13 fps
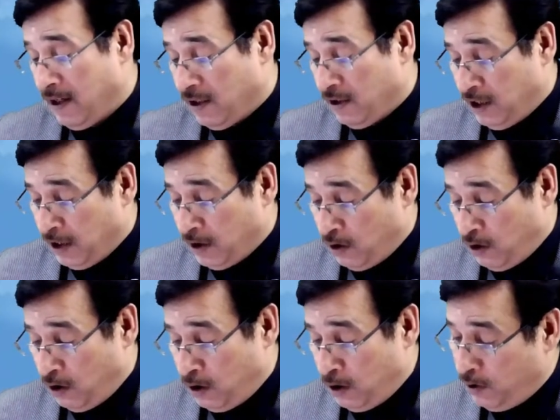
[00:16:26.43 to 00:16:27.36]
then
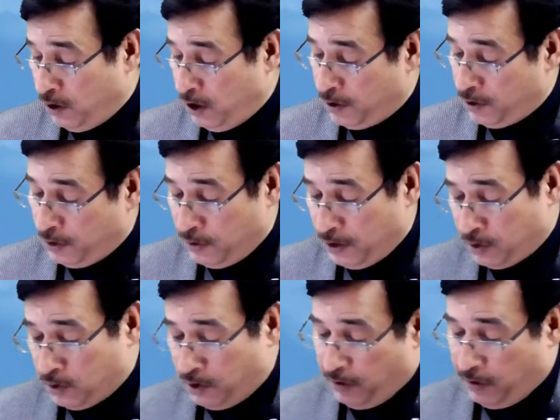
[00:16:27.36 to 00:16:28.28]
all you need to do is
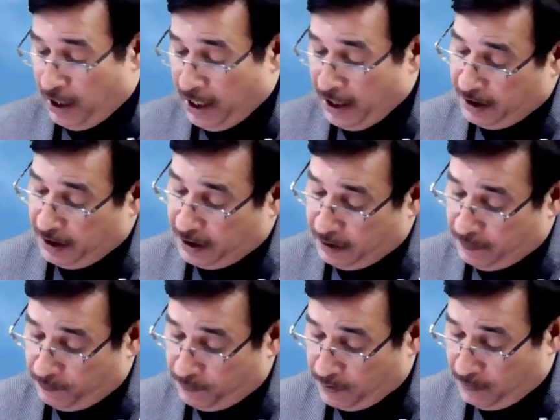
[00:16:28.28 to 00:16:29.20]
to divide it
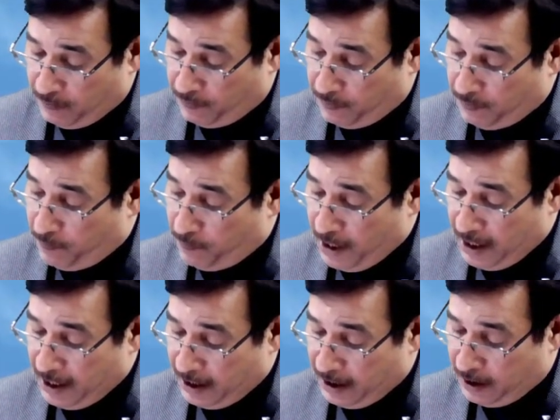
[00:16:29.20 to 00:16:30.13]

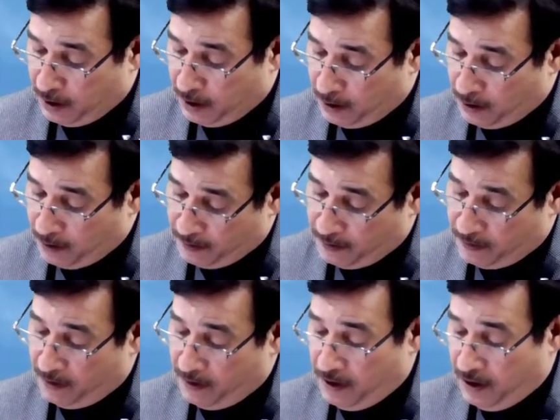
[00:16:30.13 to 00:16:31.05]
by
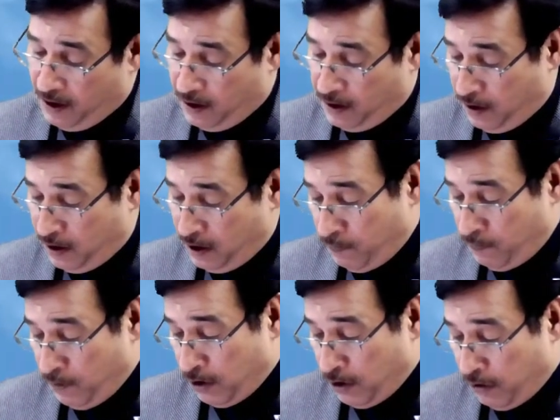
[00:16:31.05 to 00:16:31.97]

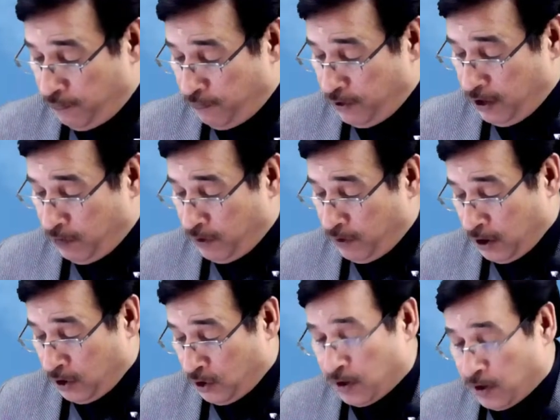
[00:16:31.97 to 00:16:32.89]
number of equity
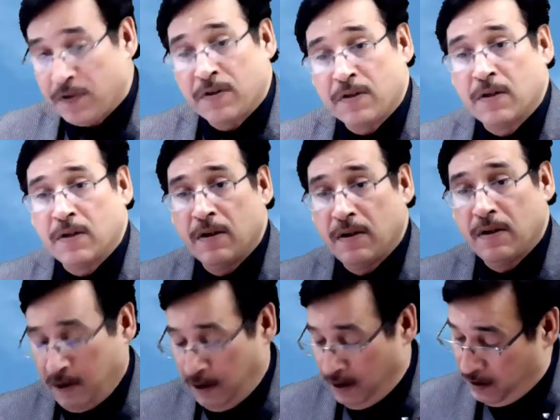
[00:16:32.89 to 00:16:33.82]
shares.
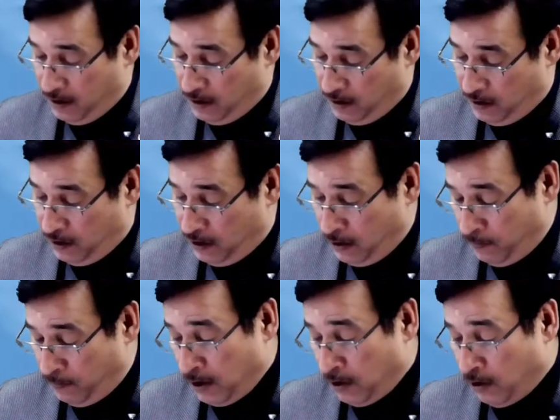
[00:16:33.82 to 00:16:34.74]

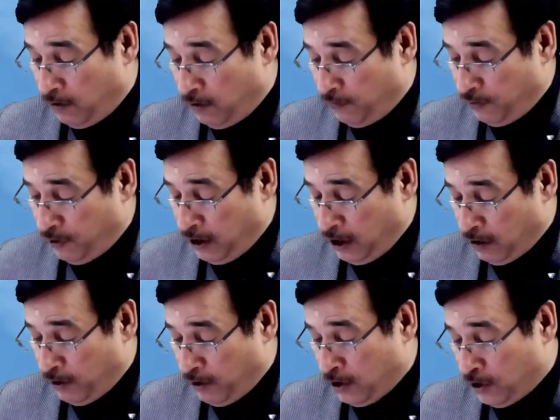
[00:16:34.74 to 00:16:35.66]
Number of
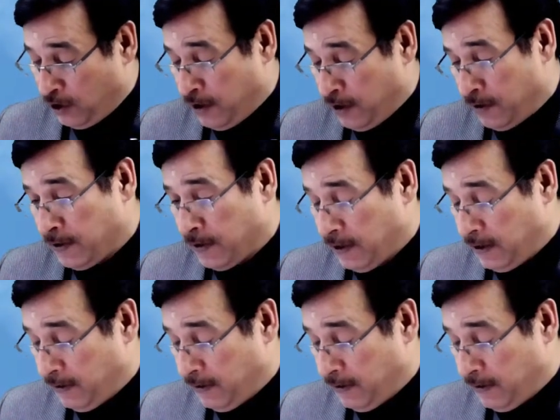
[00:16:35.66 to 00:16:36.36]
equity shares.